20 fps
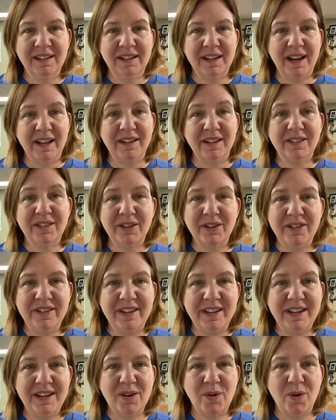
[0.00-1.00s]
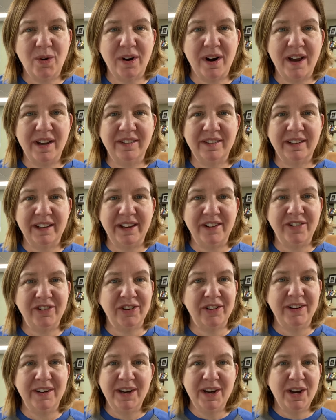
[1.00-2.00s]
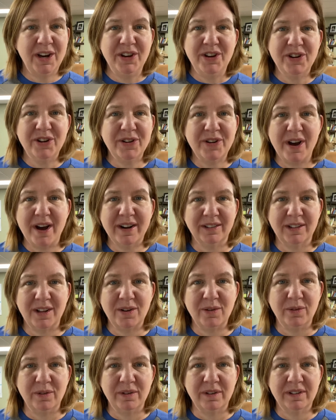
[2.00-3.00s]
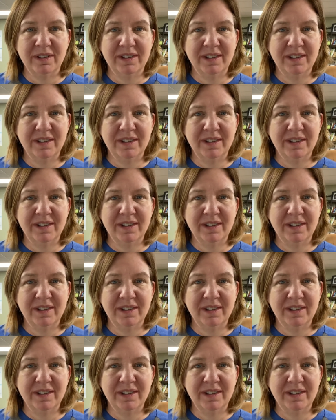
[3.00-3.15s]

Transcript: uncertainty, or isolation, you're not alone.